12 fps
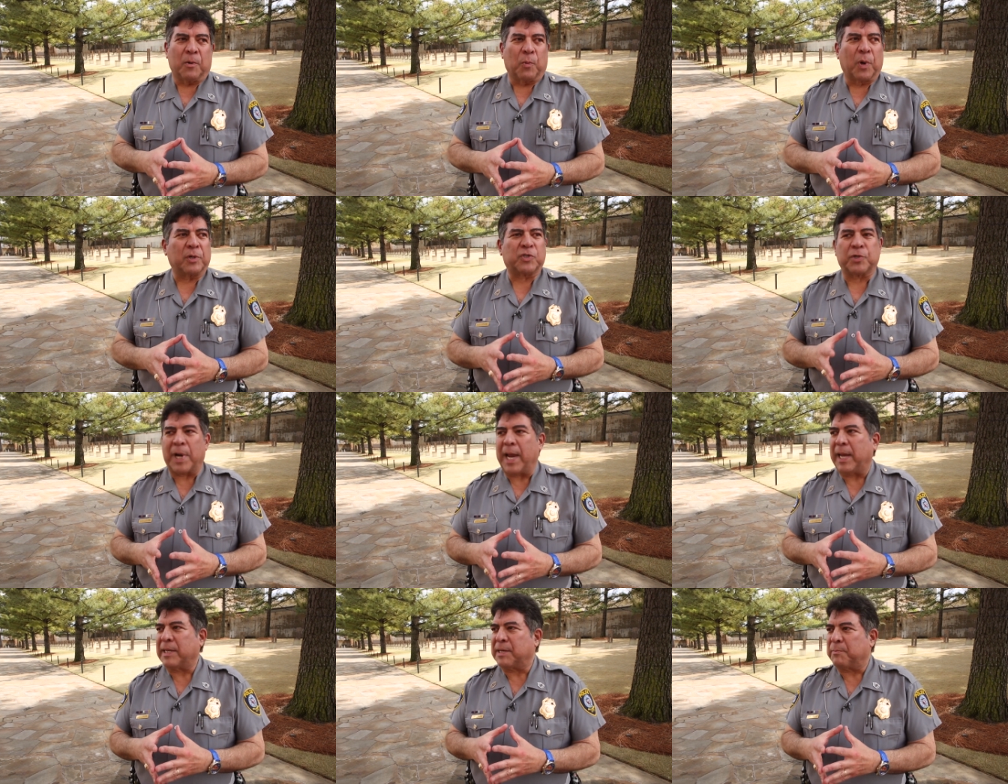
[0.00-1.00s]
We're
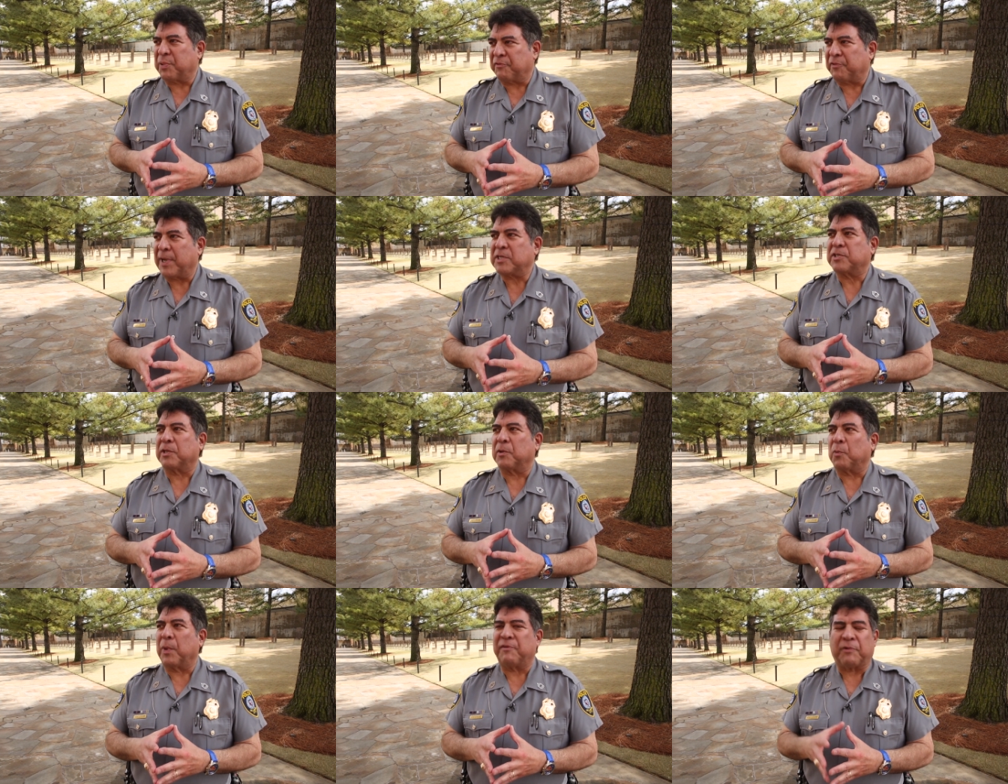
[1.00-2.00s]
trained and professional,
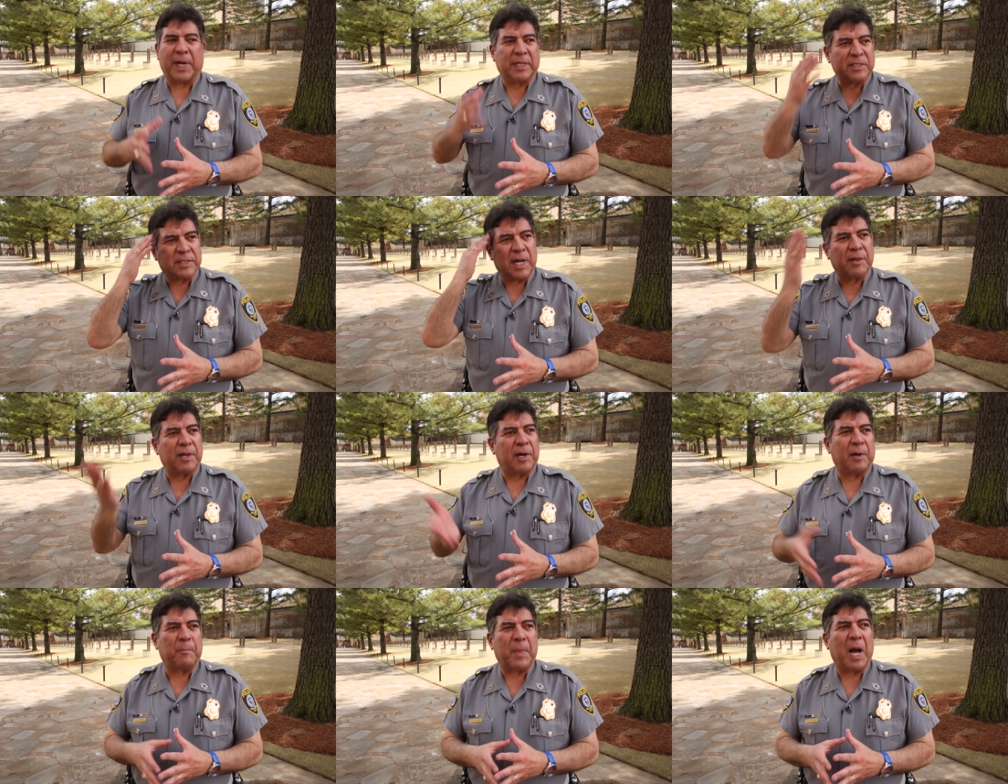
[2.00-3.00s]
and we've reconciled that
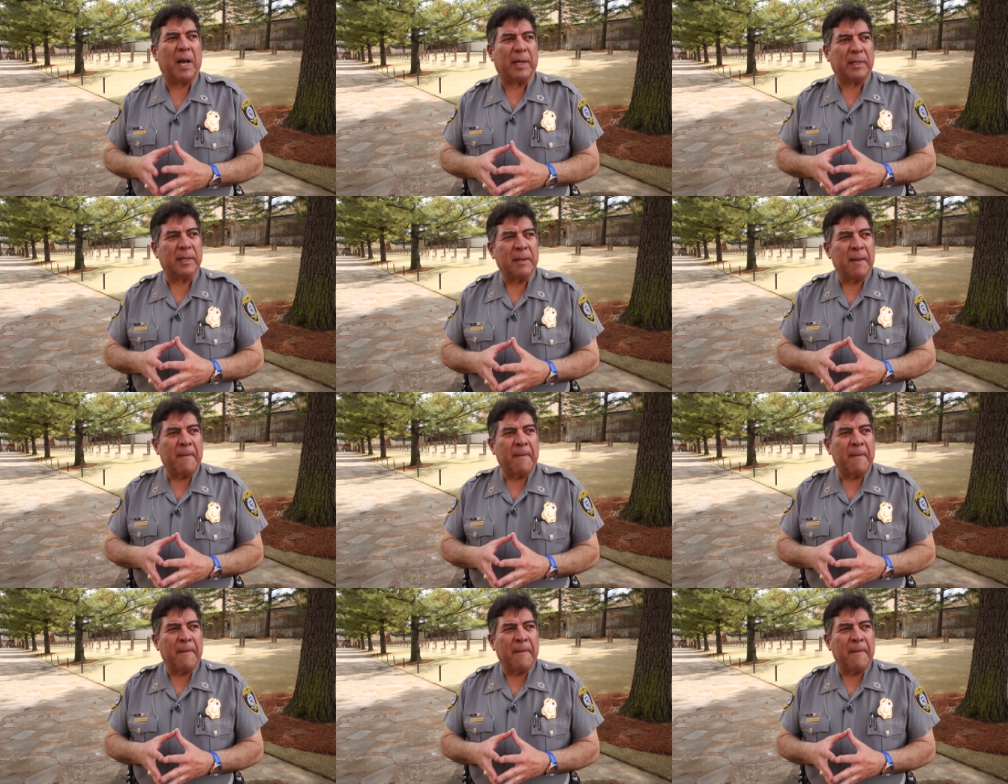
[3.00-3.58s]
in our mind.